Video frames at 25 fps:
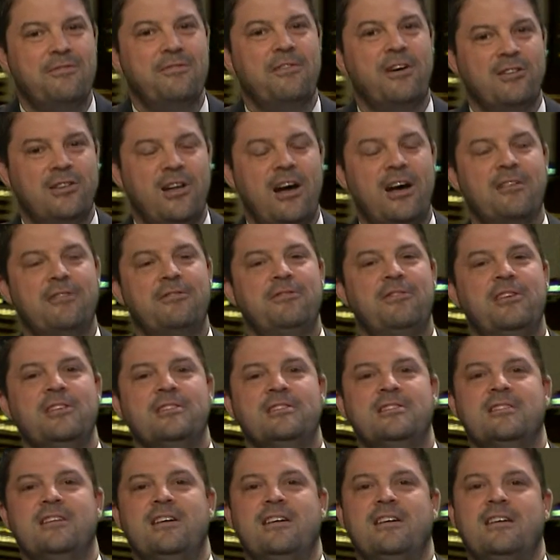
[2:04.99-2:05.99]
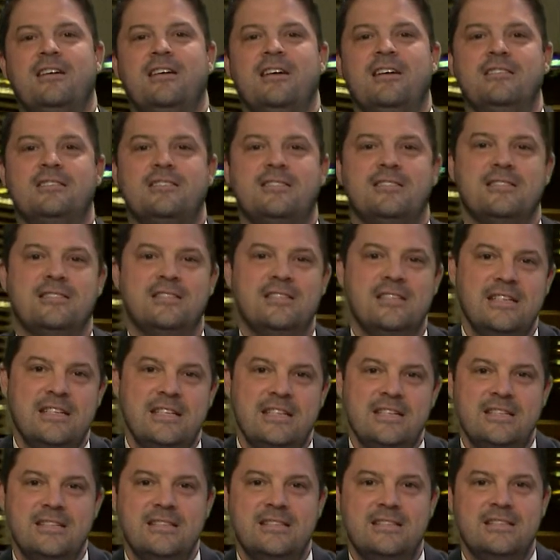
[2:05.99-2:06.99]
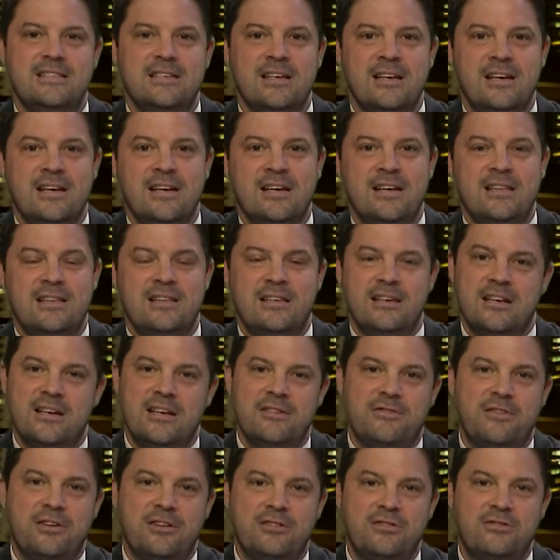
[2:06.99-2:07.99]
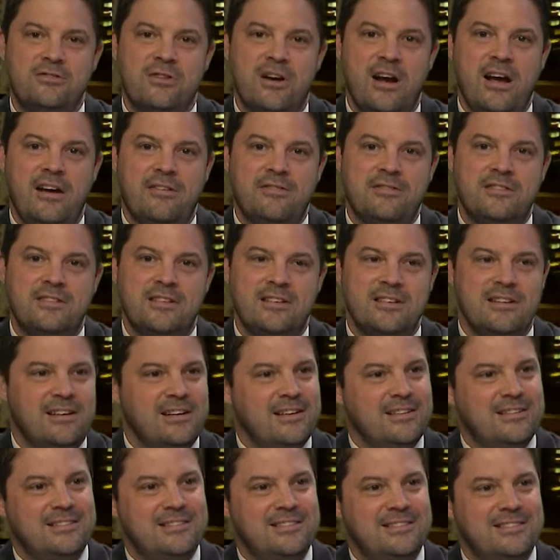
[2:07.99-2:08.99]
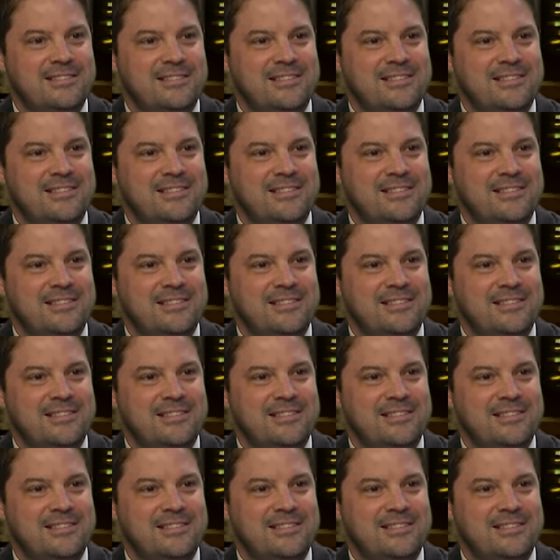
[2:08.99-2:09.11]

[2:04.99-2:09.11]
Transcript: a, lot of fun tonight, guys, because it is the NFL draft tonight.